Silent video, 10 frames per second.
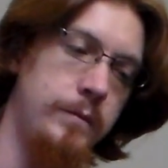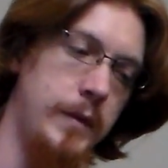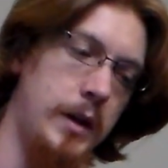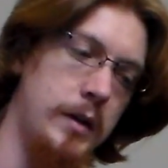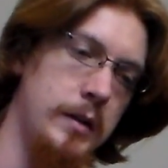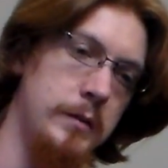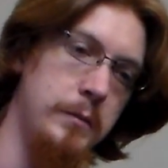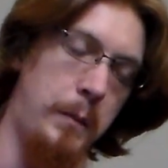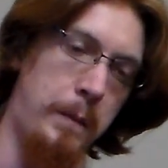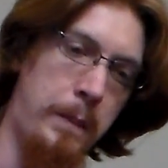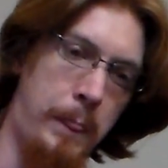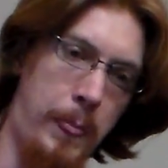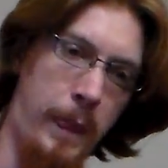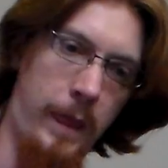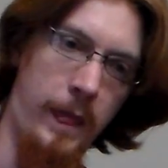
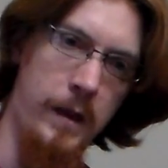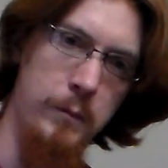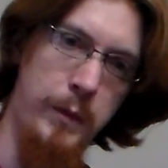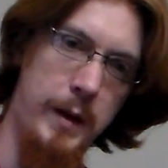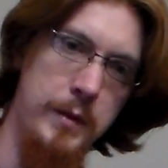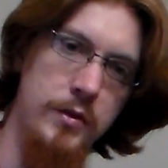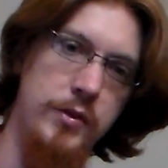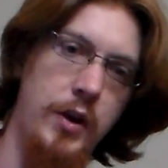Blackbeard's